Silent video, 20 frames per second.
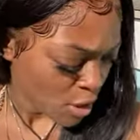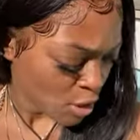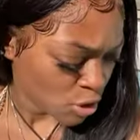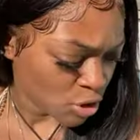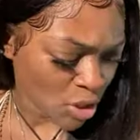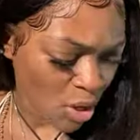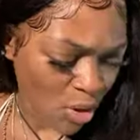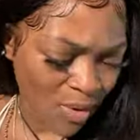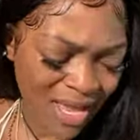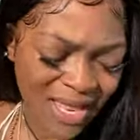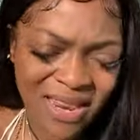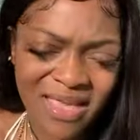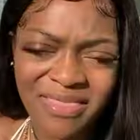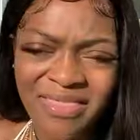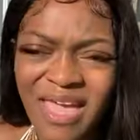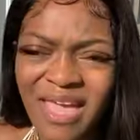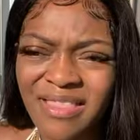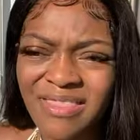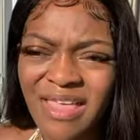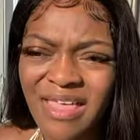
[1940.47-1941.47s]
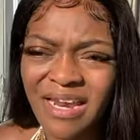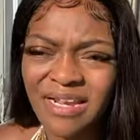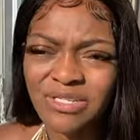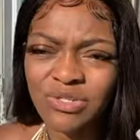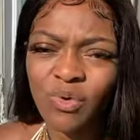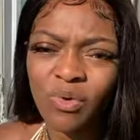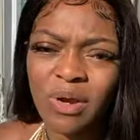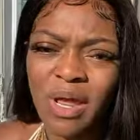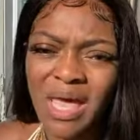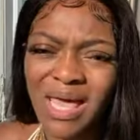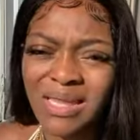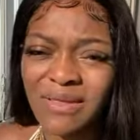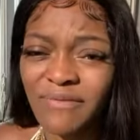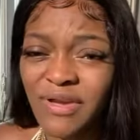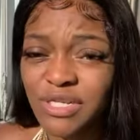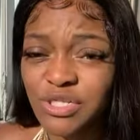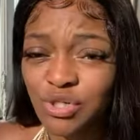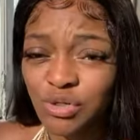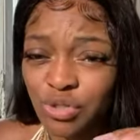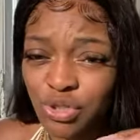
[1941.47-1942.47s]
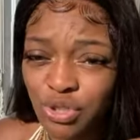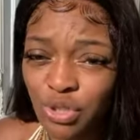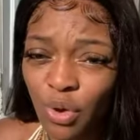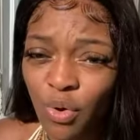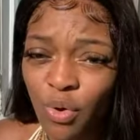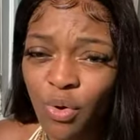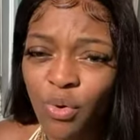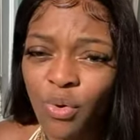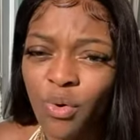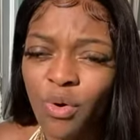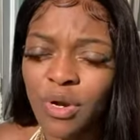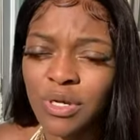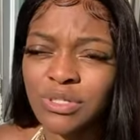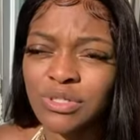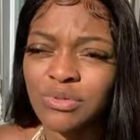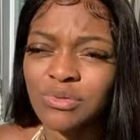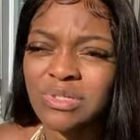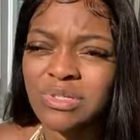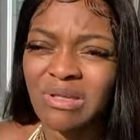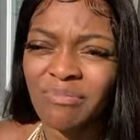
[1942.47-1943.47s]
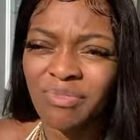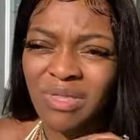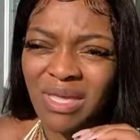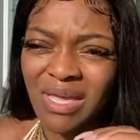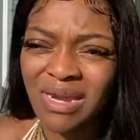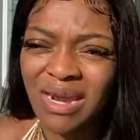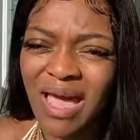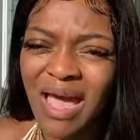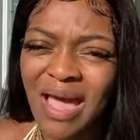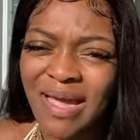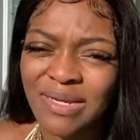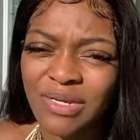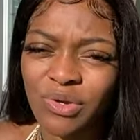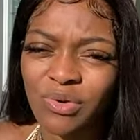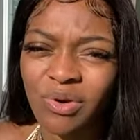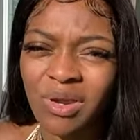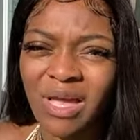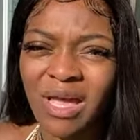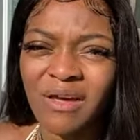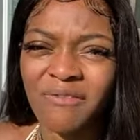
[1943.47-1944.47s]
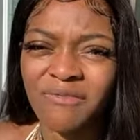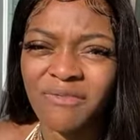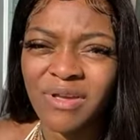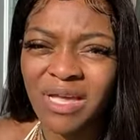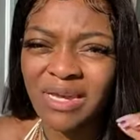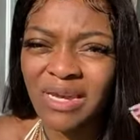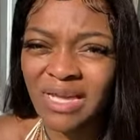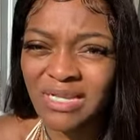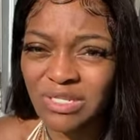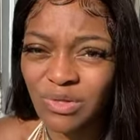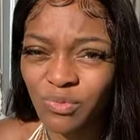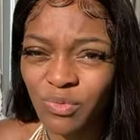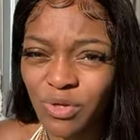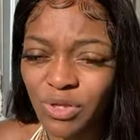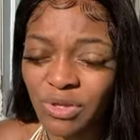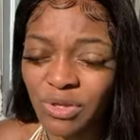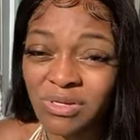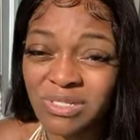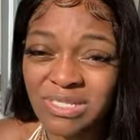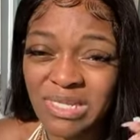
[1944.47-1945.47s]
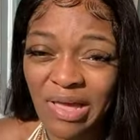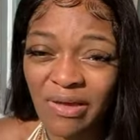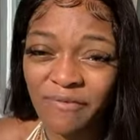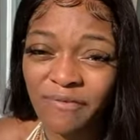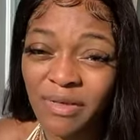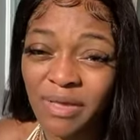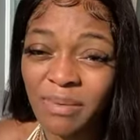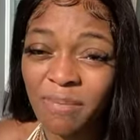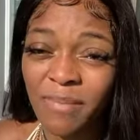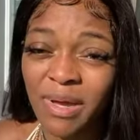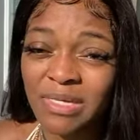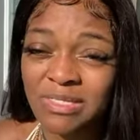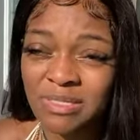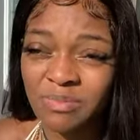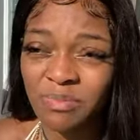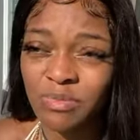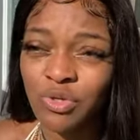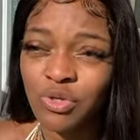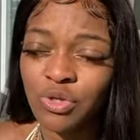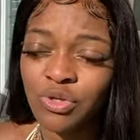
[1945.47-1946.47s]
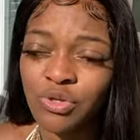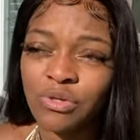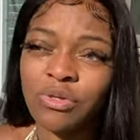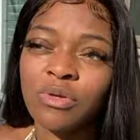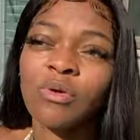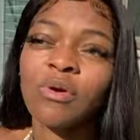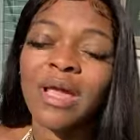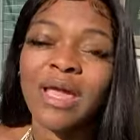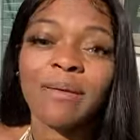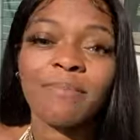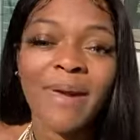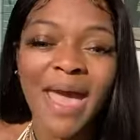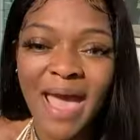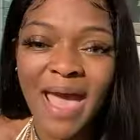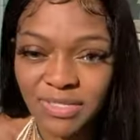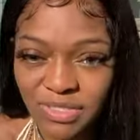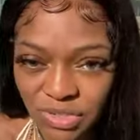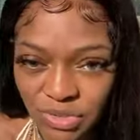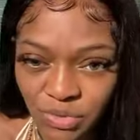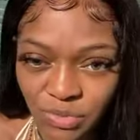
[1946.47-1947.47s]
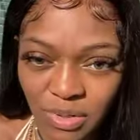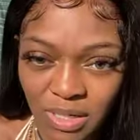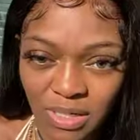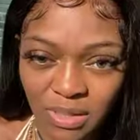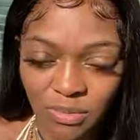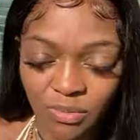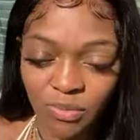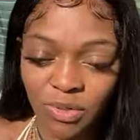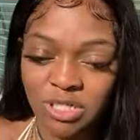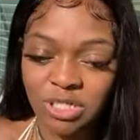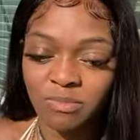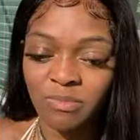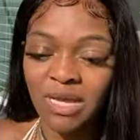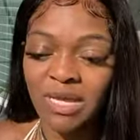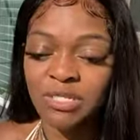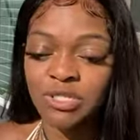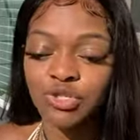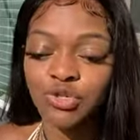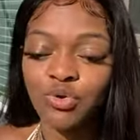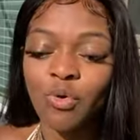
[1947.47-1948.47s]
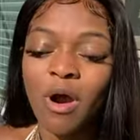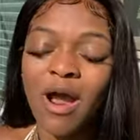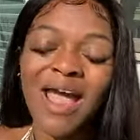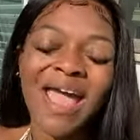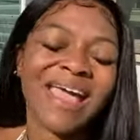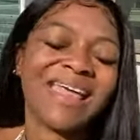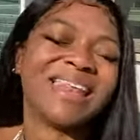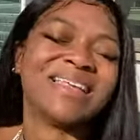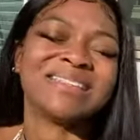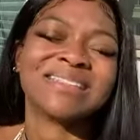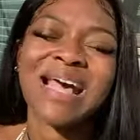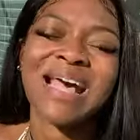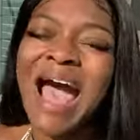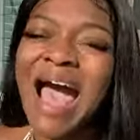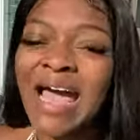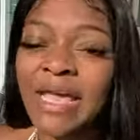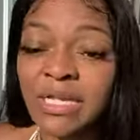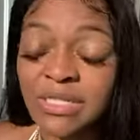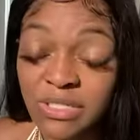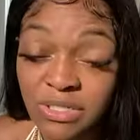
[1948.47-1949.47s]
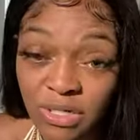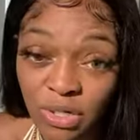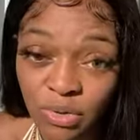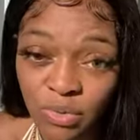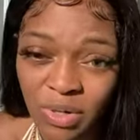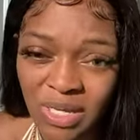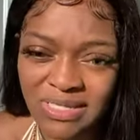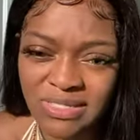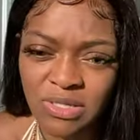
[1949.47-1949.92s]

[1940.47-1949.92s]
So anything that is going to elevate your soul or do something in a high degree of connecting with yourself, it must be, you're in mastery, which means you are at its highest degree.